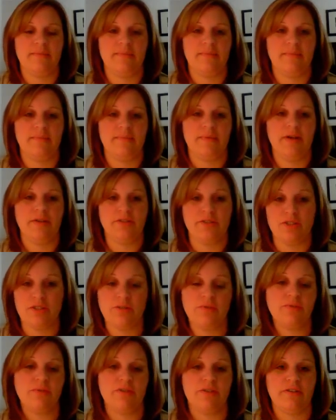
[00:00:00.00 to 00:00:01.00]
our
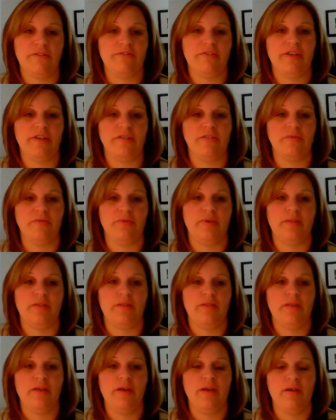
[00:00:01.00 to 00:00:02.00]
children are faced with.
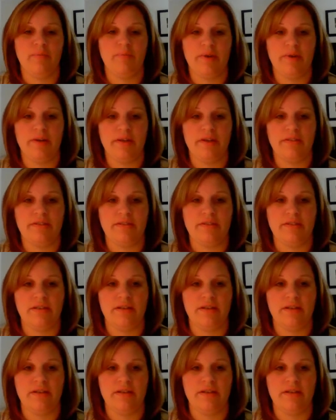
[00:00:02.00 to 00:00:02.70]
But